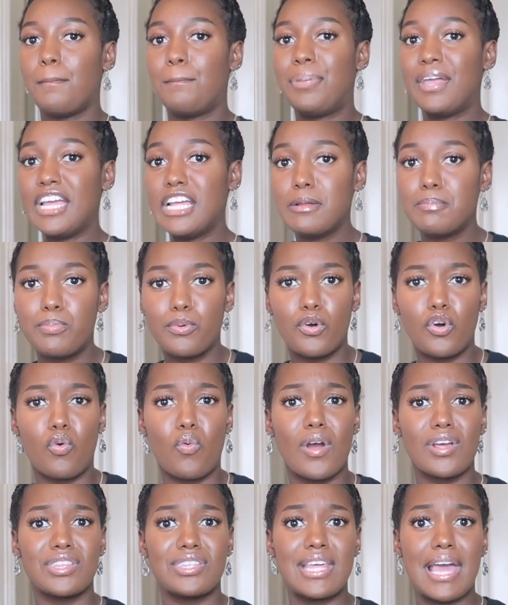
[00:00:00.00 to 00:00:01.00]
people,
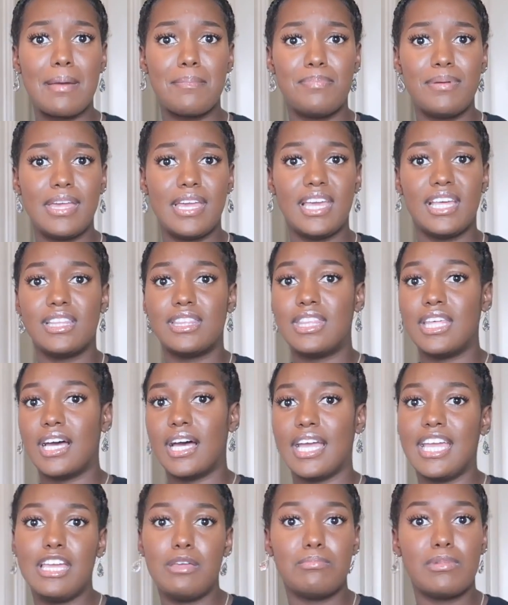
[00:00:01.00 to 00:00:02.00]
whether that be
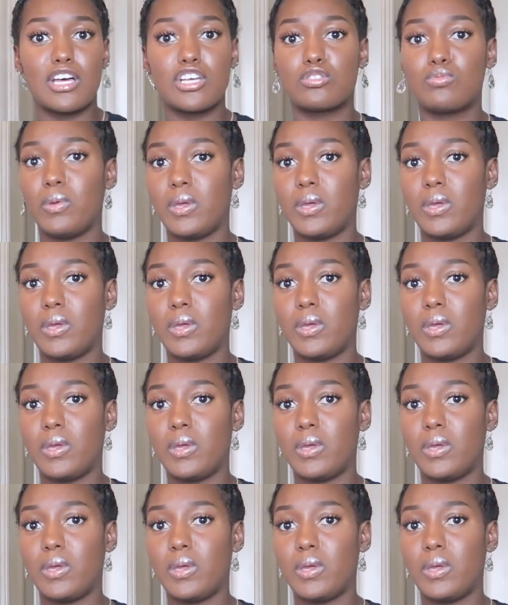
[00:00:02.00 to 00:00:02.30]
the emails